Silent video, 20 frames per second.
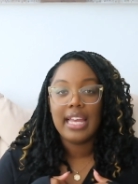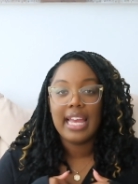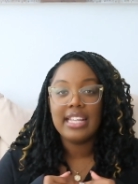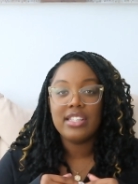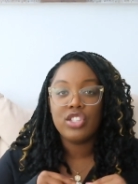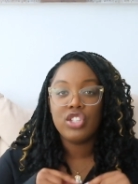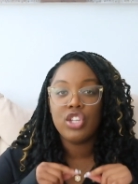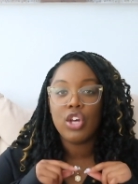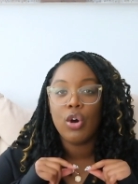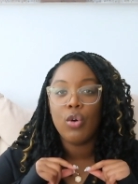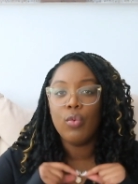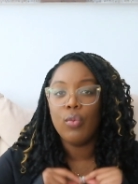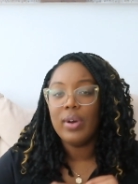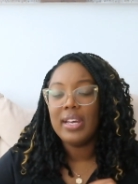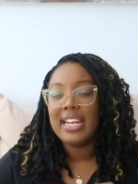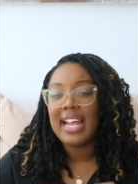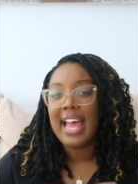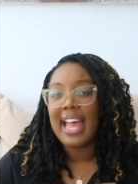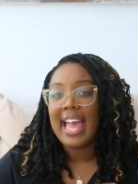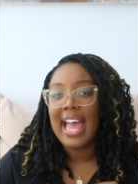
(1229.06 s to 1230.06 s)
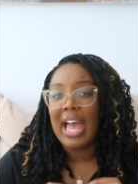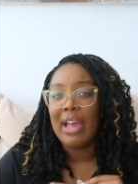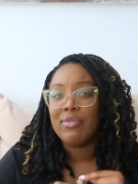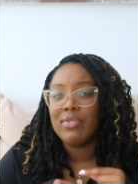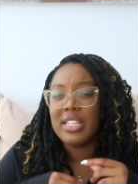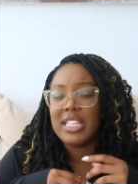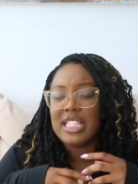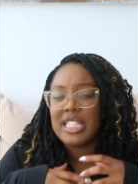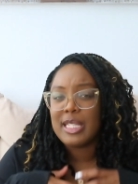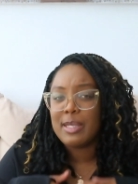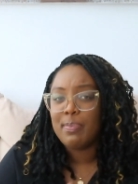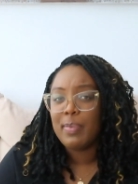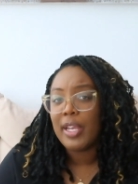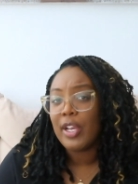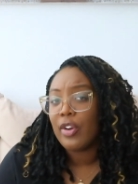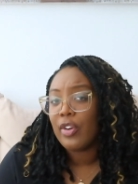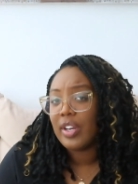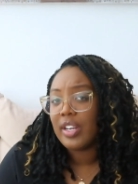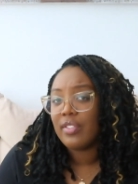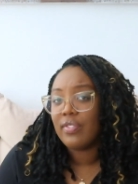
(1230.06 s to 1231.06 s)
And so when I have the
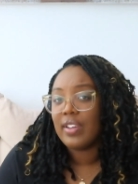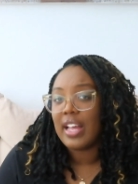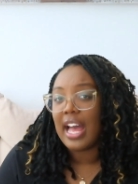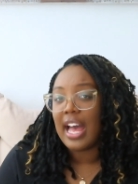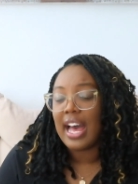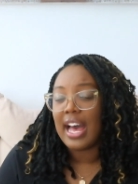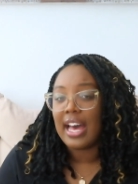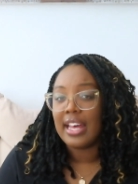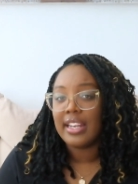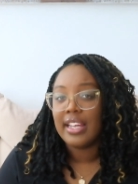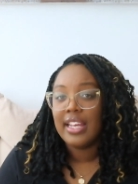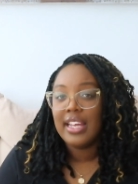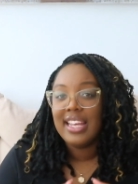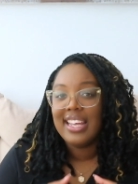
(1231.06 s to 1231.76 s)
Spirit of God